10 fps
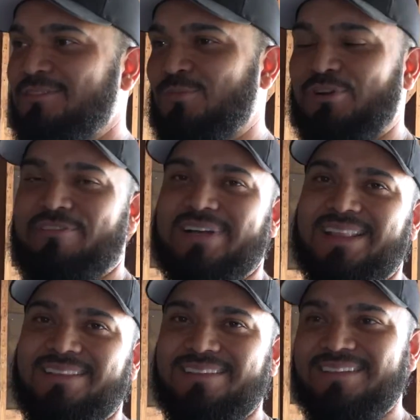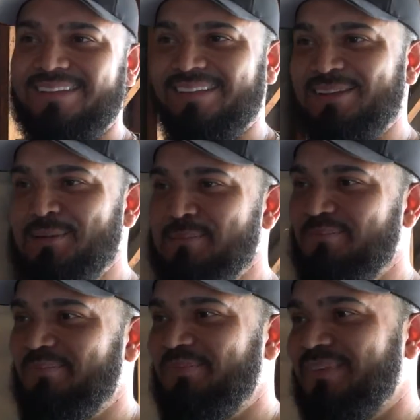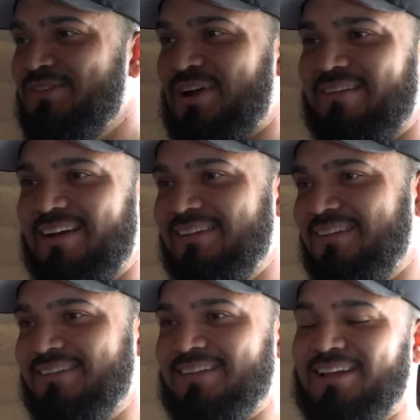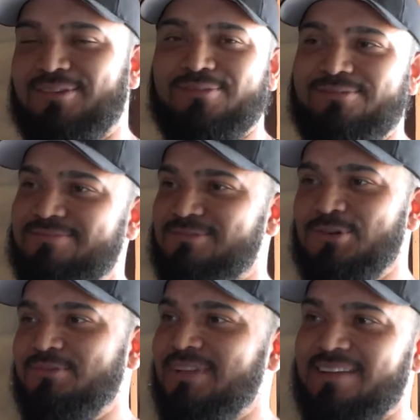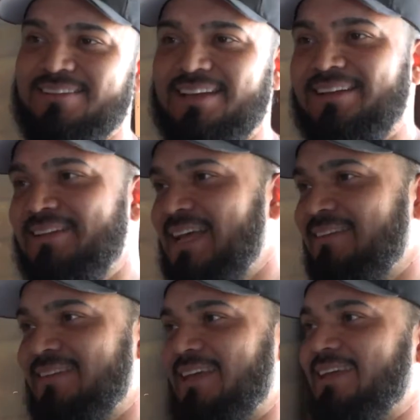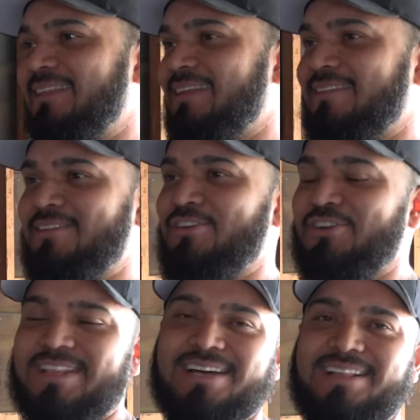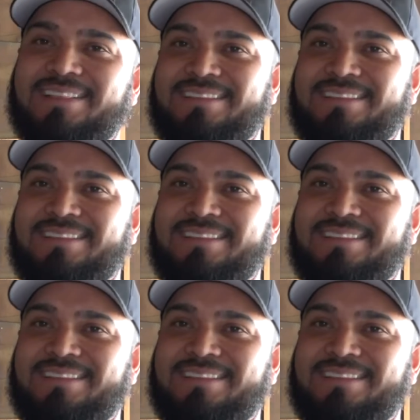It's more fun. Drag racing is like, ooh, 9 second, 10 second, and you're done.